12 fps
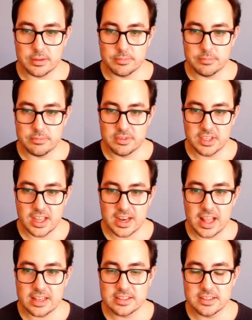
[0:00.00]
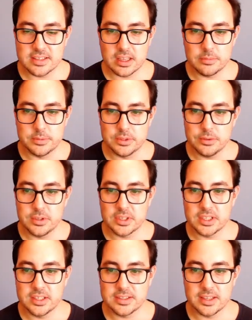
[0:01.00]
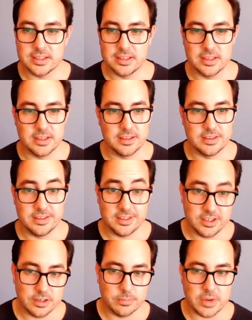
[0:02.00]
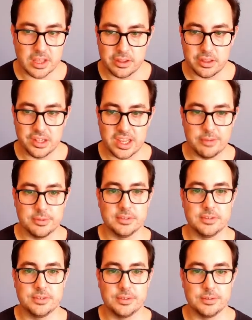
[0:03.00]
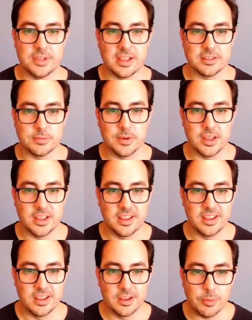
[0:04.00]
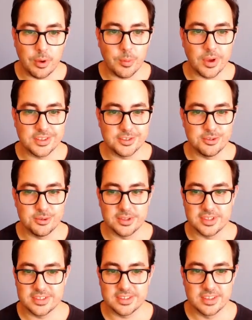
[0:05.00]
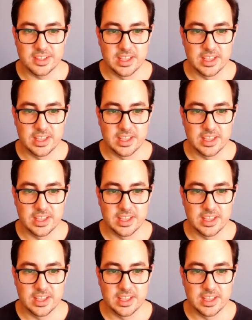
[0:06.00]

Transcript: The analysis I'll be doing is at the year month level. So that's why we want to do this.